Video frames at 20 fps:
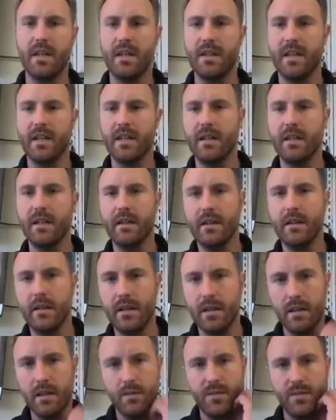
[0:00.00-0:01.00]
and then
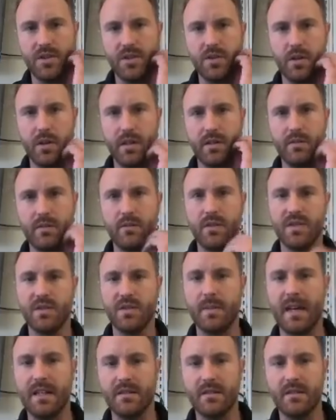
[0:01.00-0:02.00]
um, the short
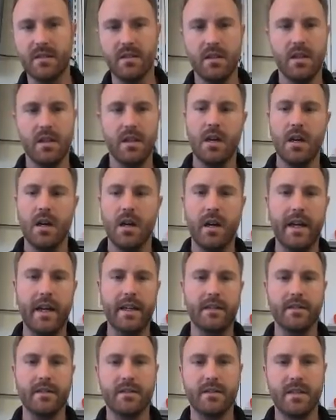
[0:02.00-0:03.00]
response. All
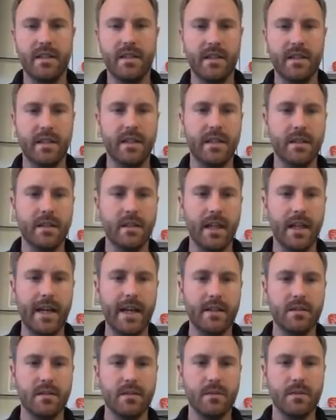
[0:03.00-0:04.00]
right, see you in
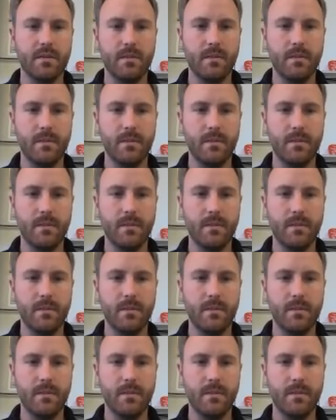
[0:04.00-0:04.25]
class.